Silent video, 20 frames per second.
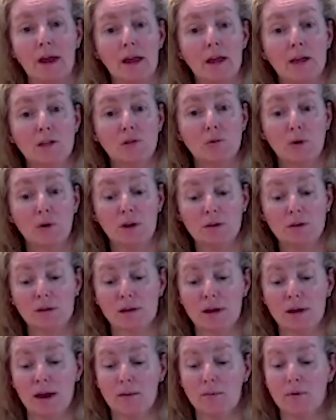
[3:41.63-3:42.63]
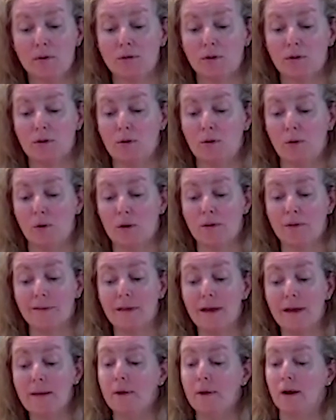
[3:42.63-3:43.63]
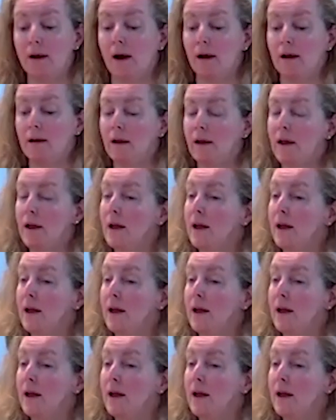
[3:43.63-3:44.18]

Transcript: Israel's neighbor to the north, Lebanon,